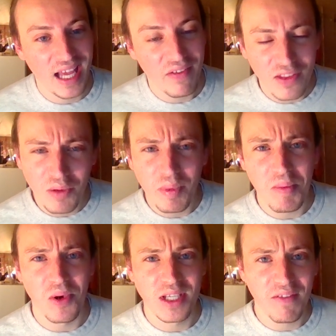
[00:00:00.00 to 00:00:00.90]
life a little
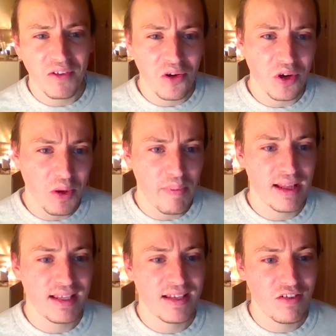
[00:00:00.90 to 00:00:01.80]
bit more difficult and
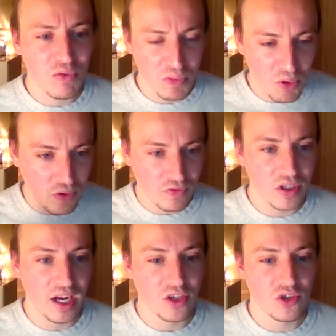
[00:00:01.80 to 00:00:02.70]
competitive with more of
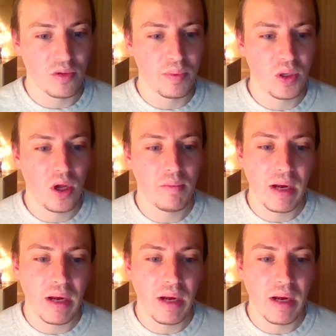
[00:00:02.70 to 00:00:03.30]
you guys jumping on,